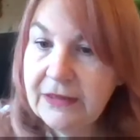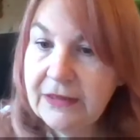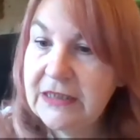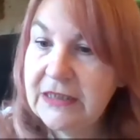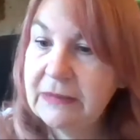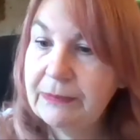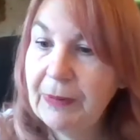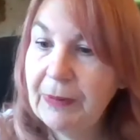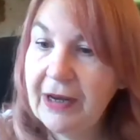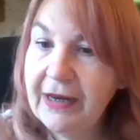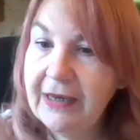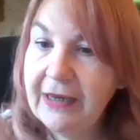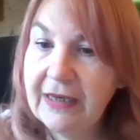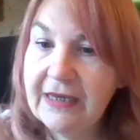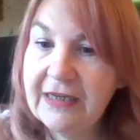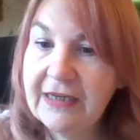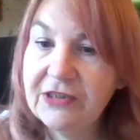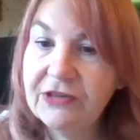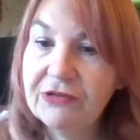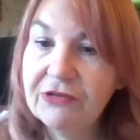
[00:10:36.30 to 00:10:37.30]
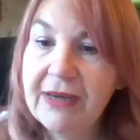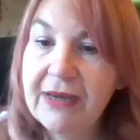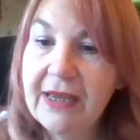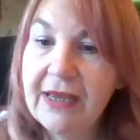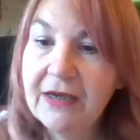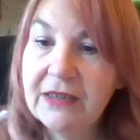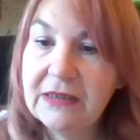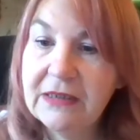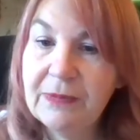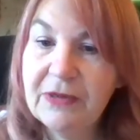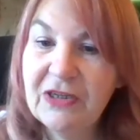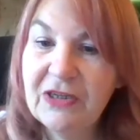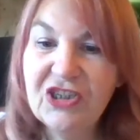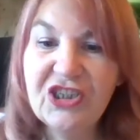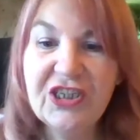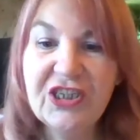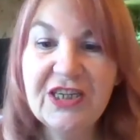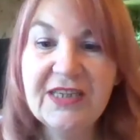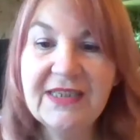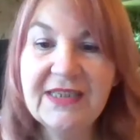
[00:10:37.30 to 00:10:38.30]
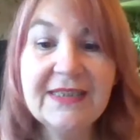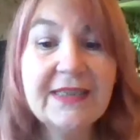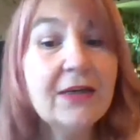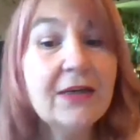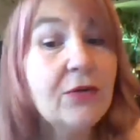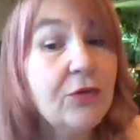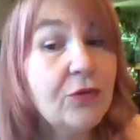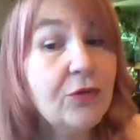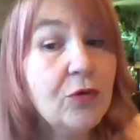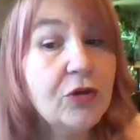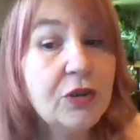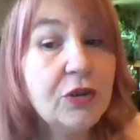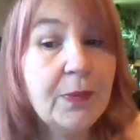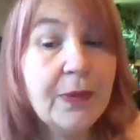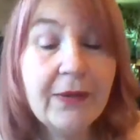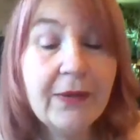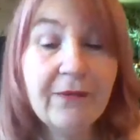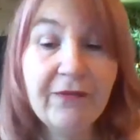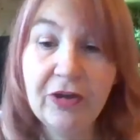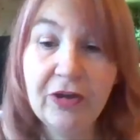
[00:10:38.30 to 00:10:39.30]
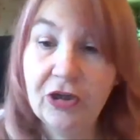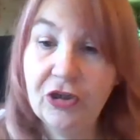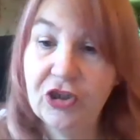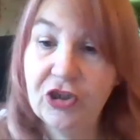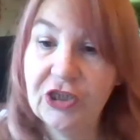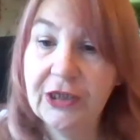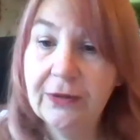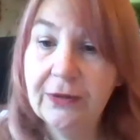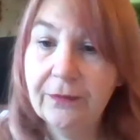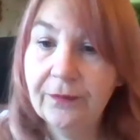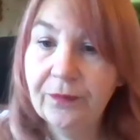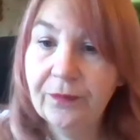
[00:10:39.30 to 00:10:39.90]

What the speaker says: Despite these three husbands, she's still thought to be a virgin.